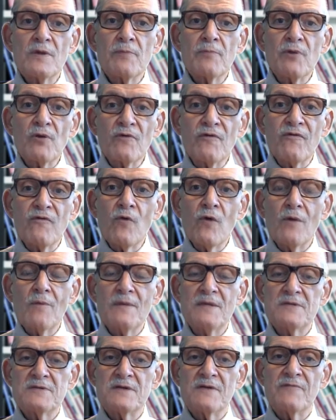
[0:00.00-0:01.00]
for the
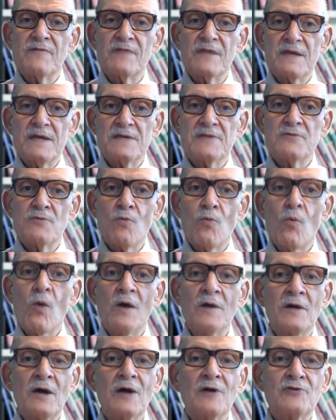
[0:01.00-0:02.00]
performance of these
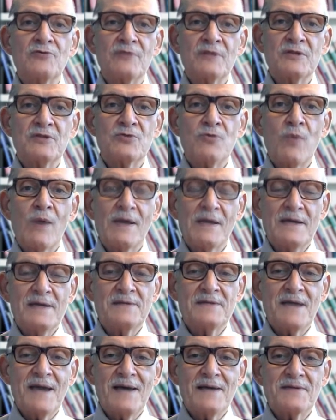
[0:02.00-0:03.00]

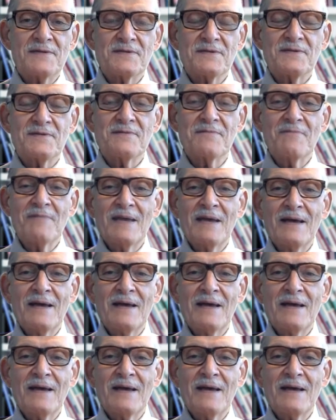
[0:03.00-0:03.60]
120 tests.